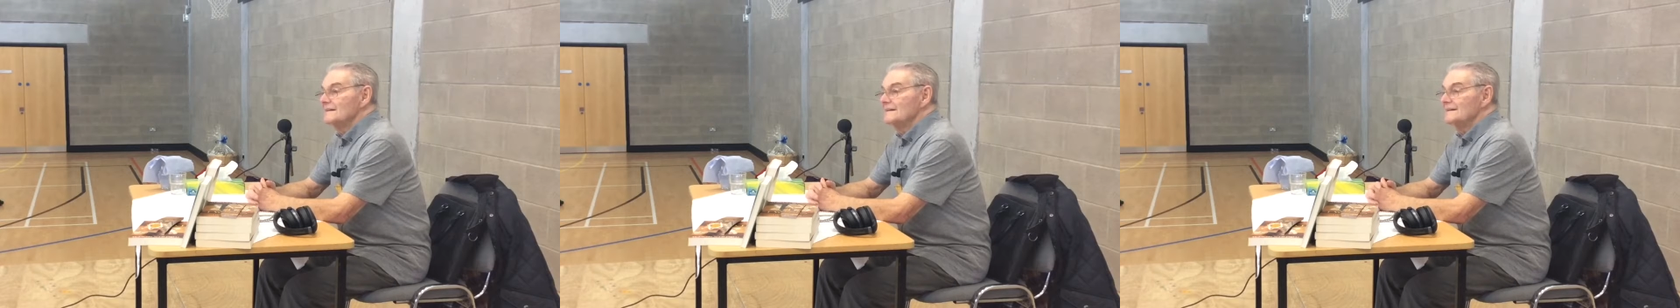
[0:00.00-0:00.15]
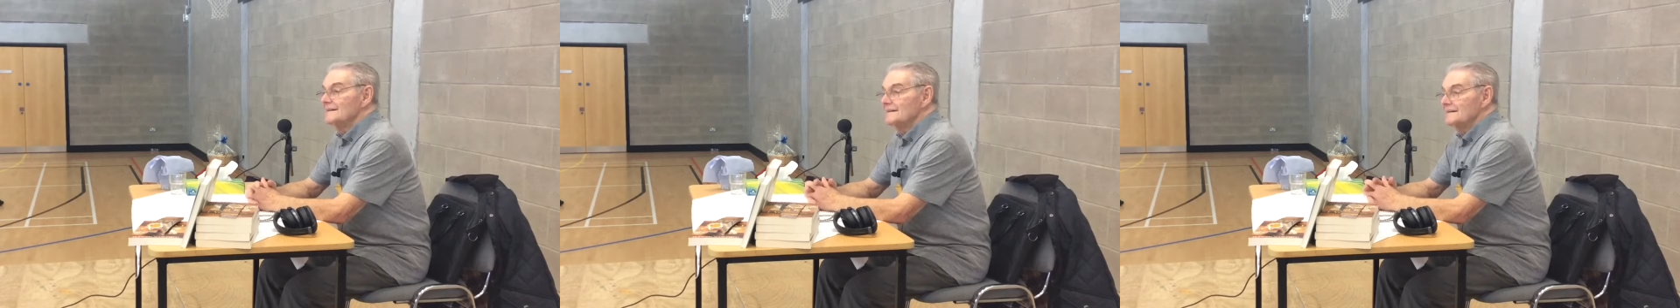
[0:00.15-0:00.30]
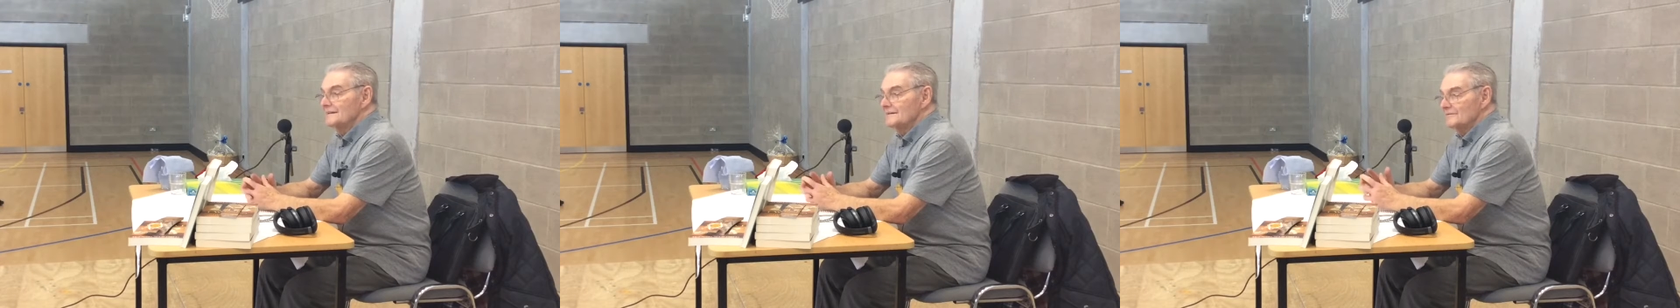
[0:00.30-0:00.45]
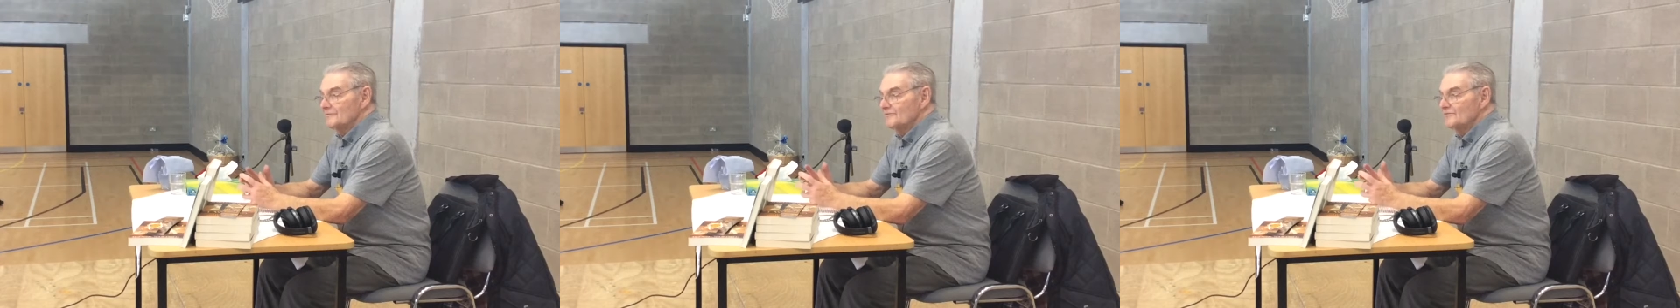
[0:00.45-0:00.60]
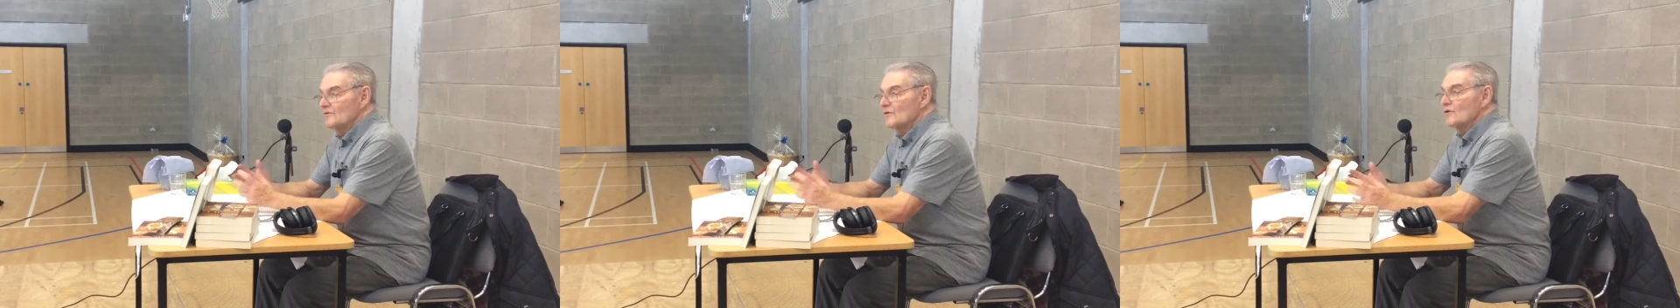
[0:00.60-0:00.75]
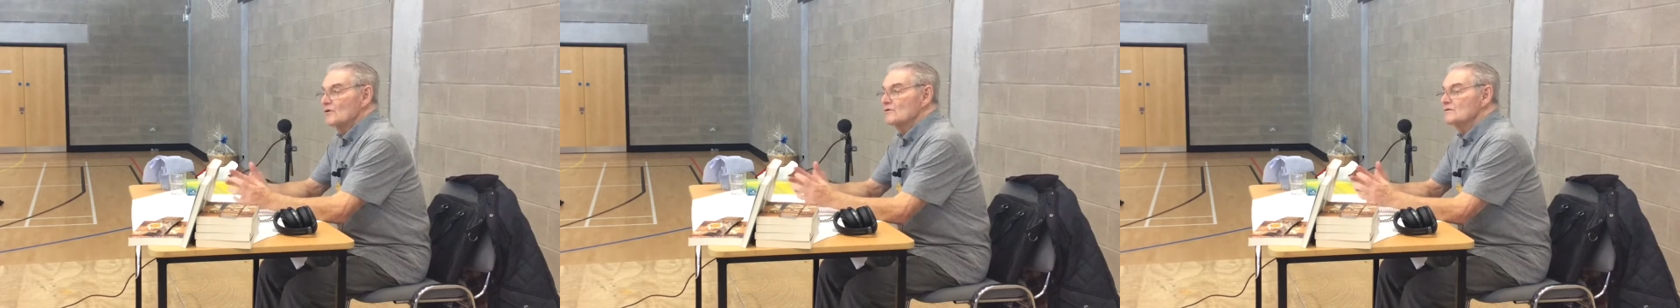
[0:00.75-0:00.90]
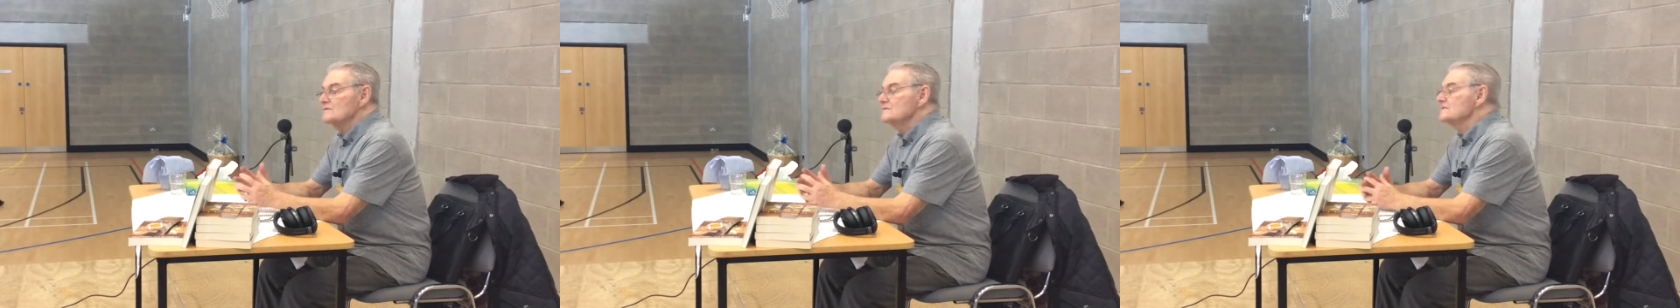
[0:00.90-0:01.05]
a
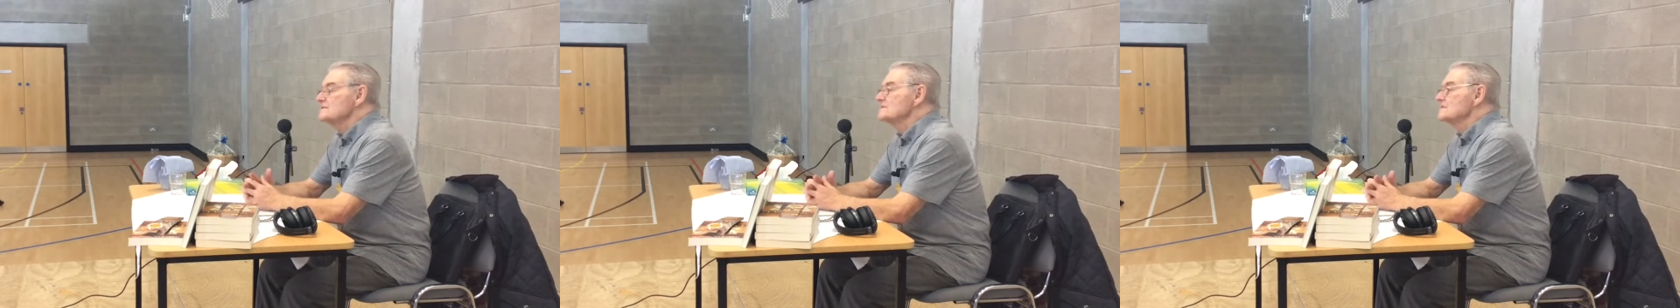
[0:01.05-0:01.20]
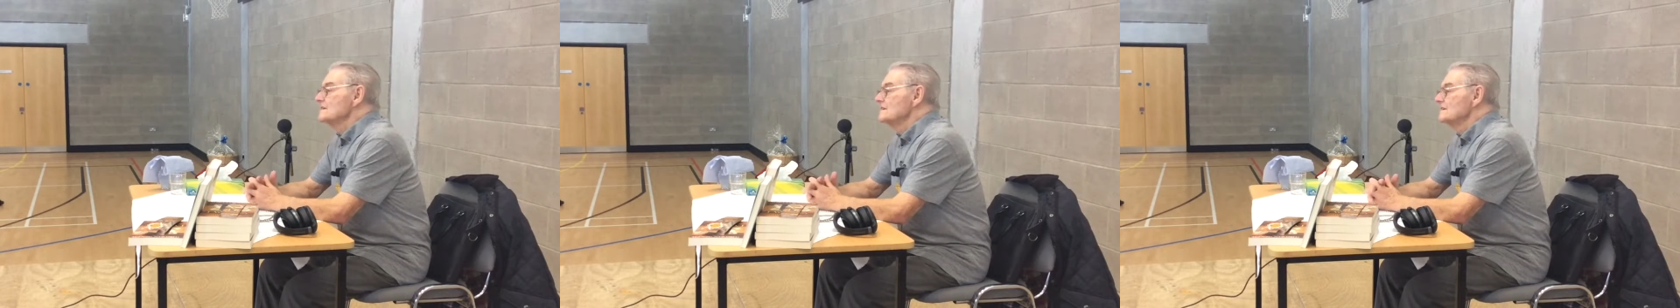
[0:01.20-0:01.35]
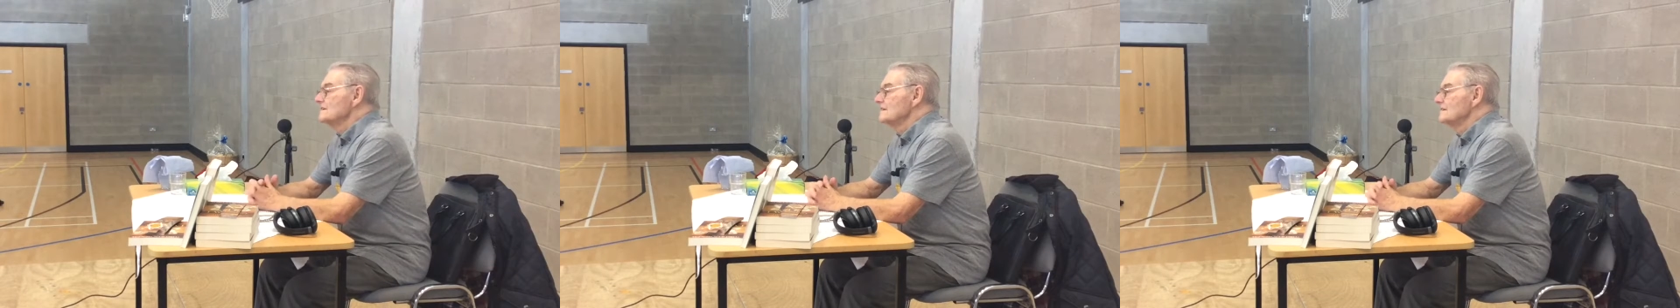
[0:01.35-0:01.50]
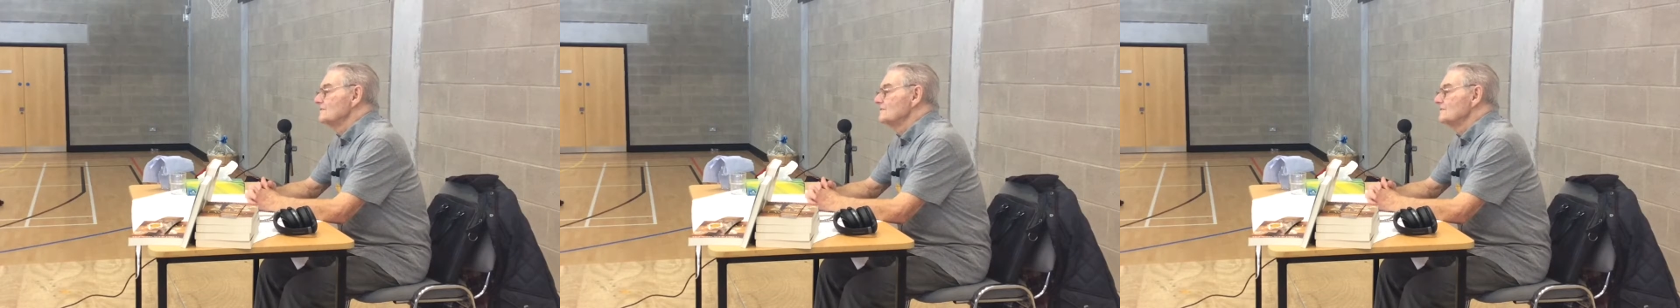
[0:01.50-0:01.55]
false